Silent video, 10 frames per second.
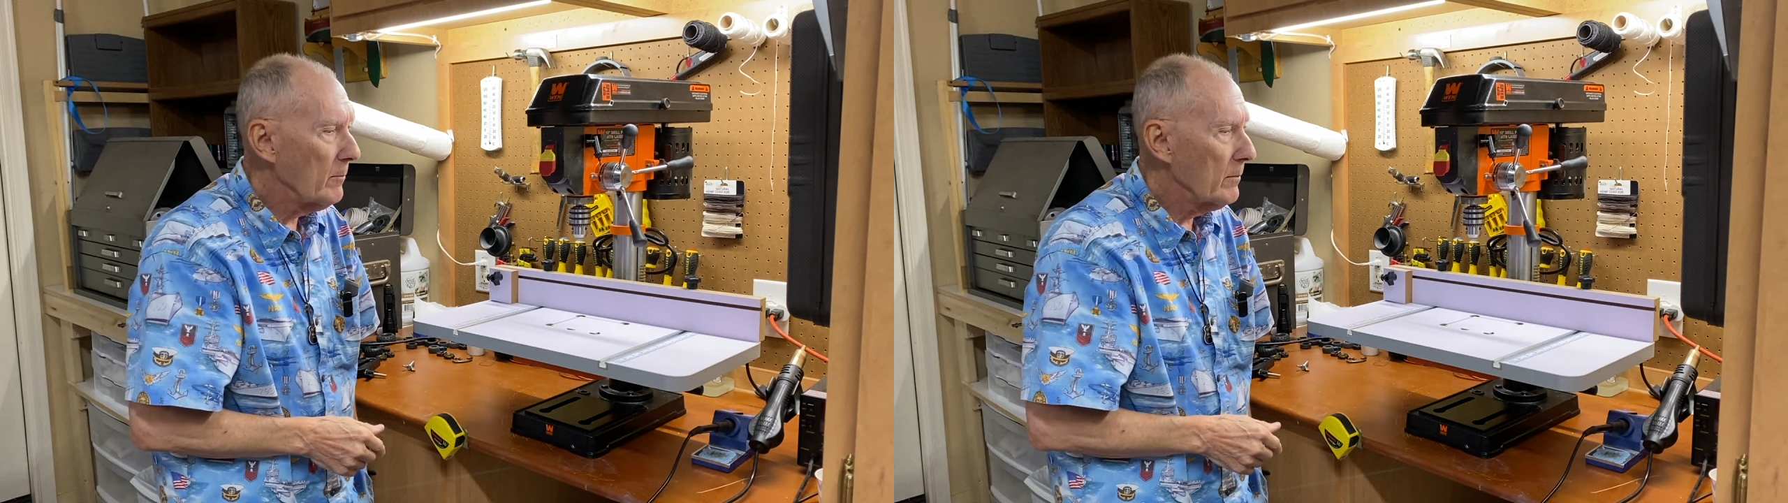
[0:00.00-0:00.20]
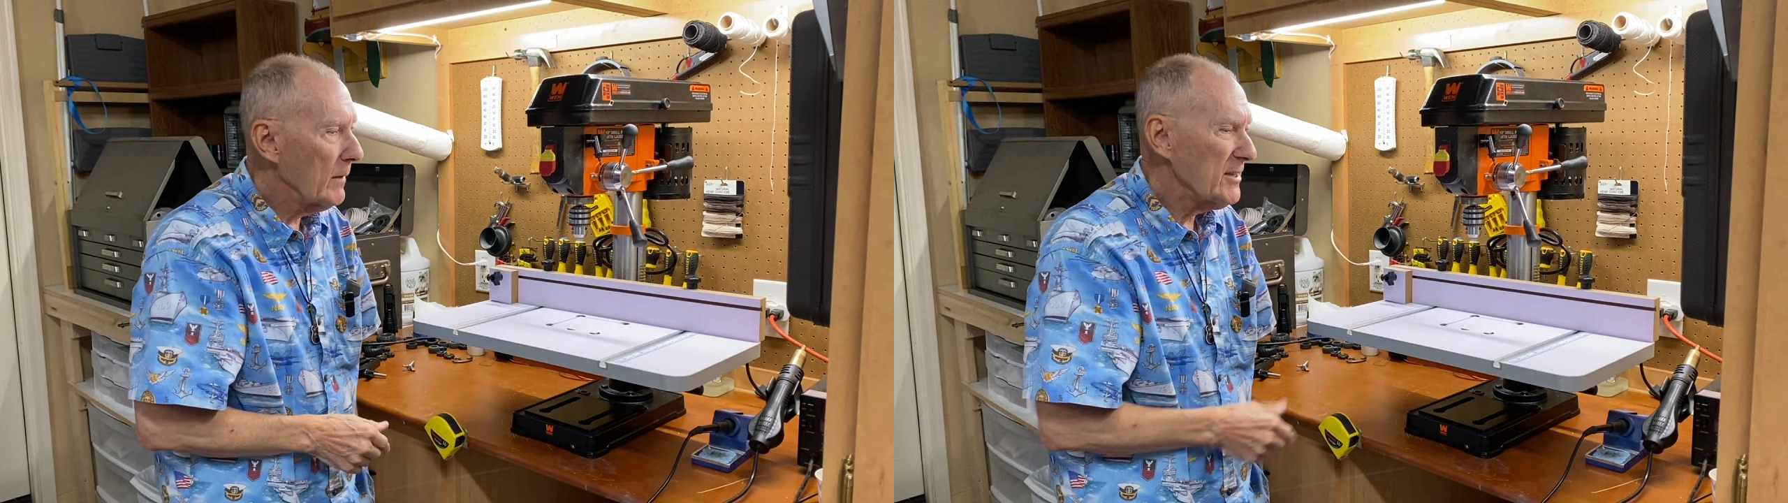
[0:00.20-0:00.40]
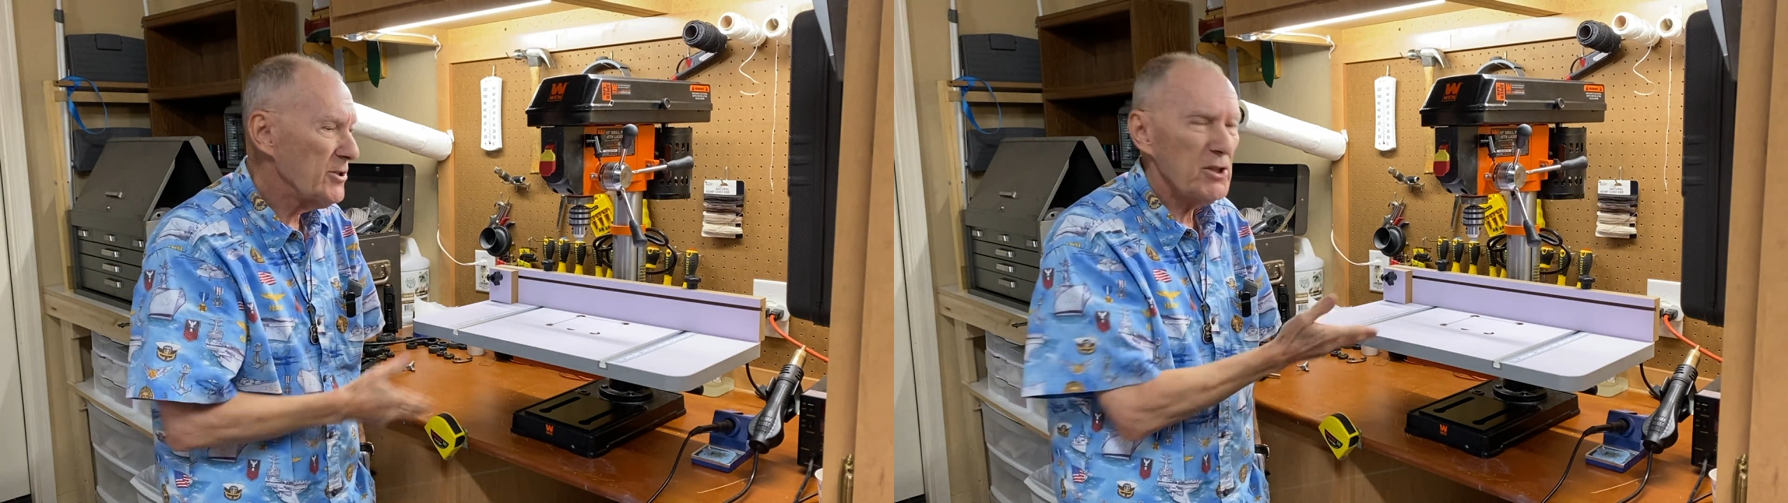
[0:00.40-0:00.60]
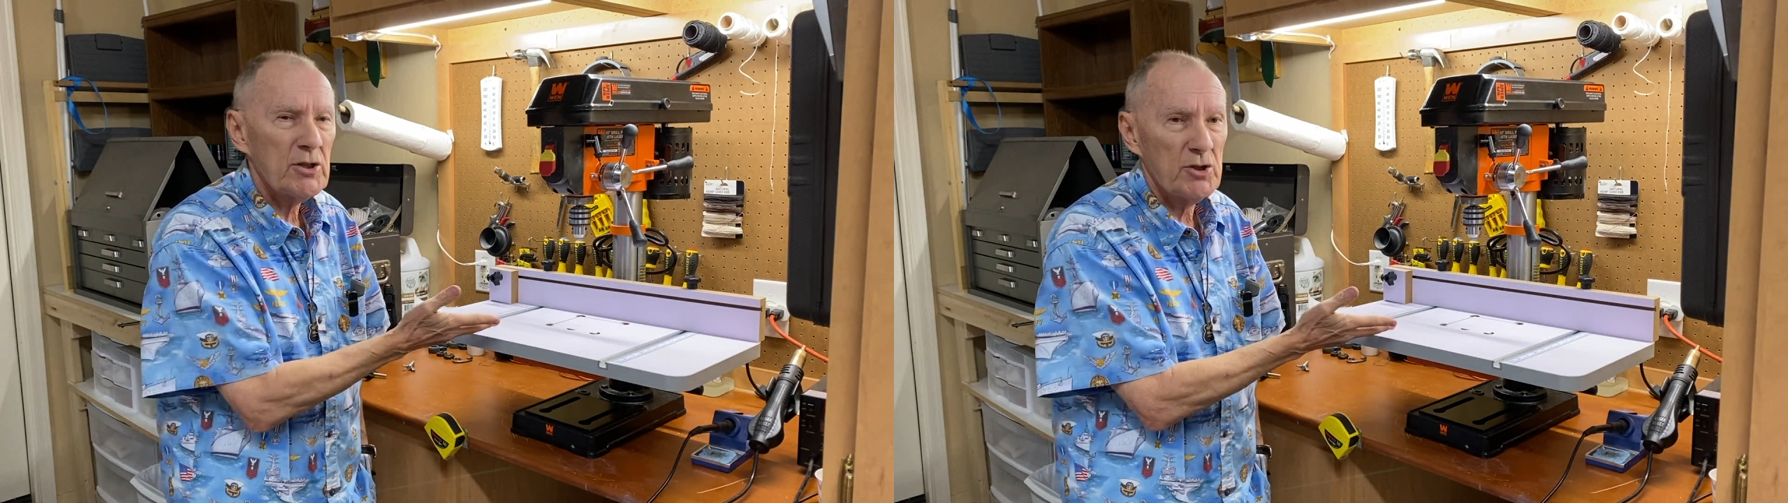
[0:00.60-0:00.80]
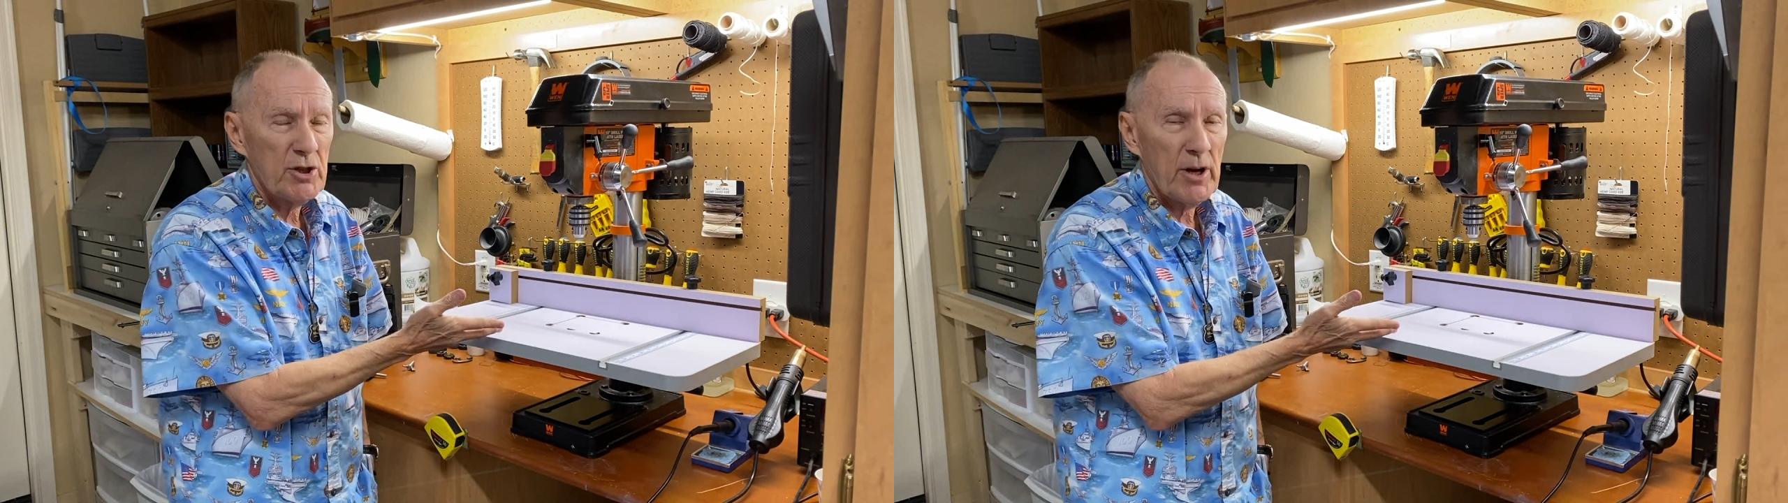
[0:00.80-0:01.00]
It's just a
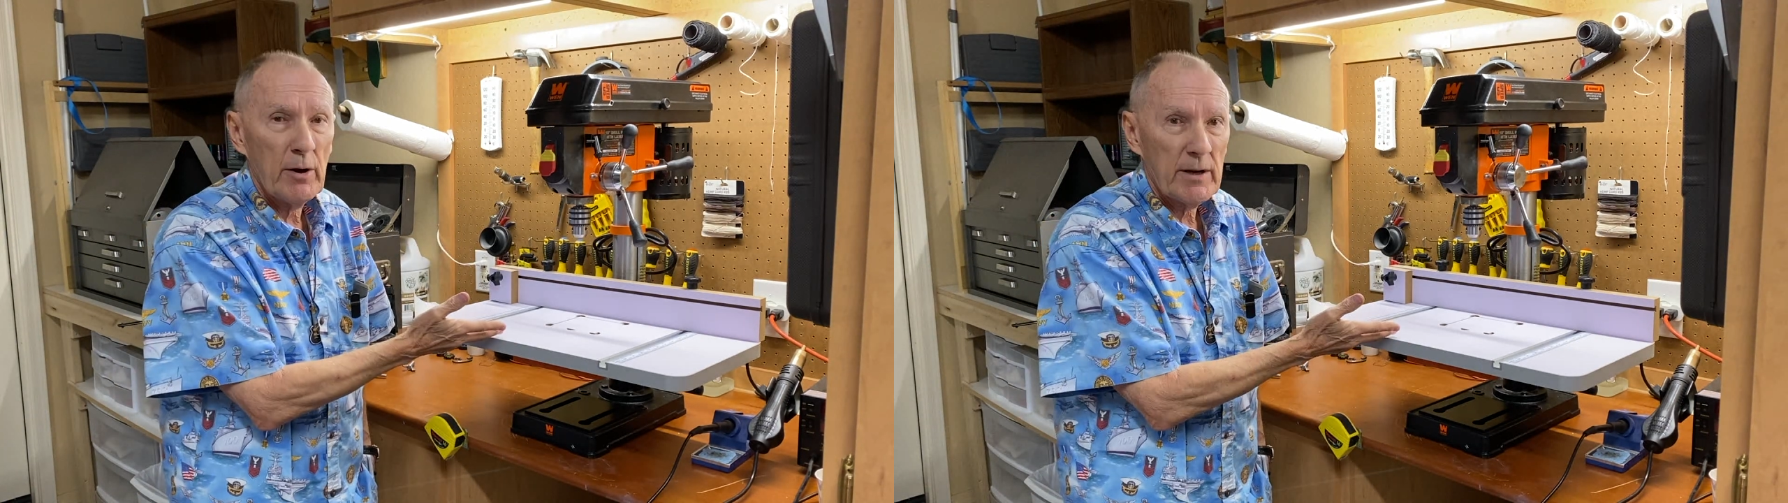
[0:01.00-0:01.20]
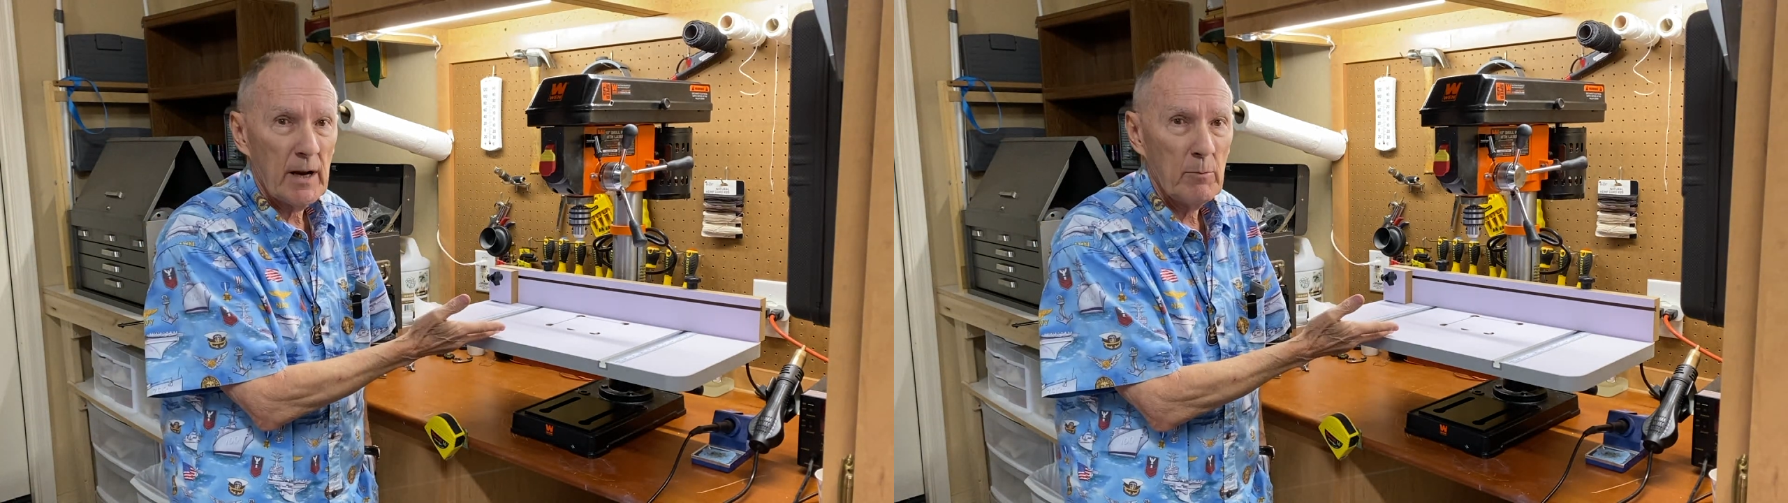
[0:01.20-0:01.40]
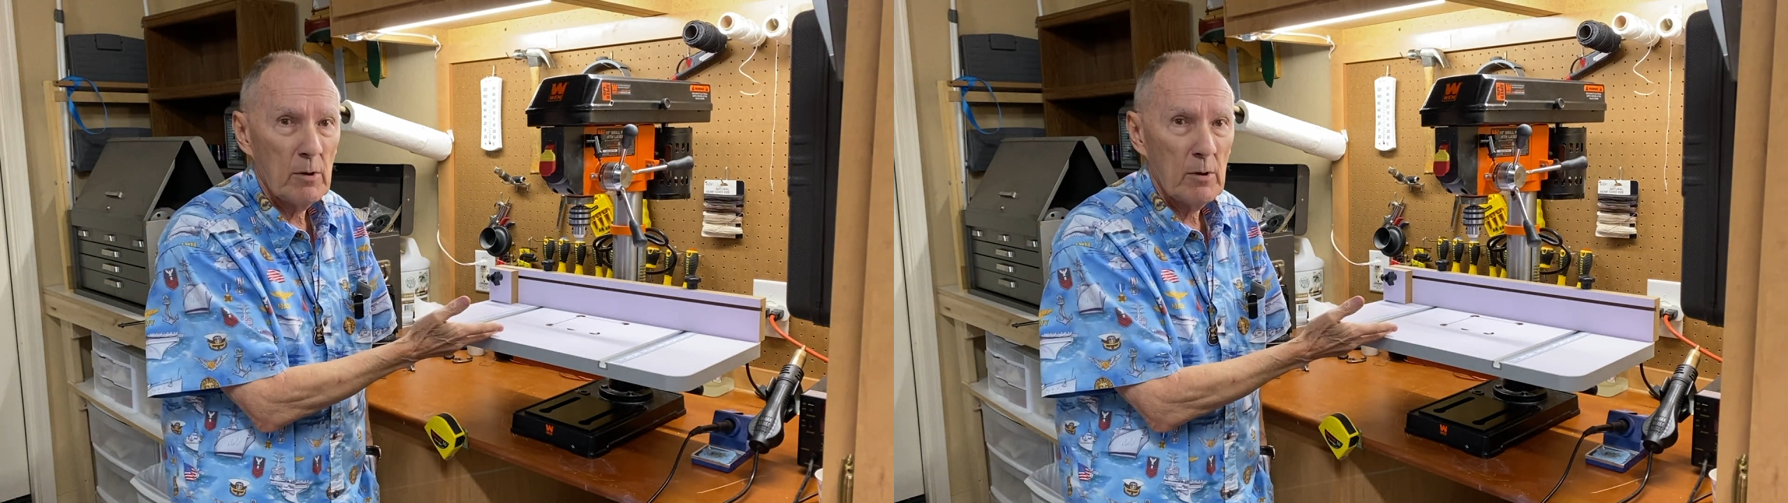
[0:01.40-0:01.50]
generic table.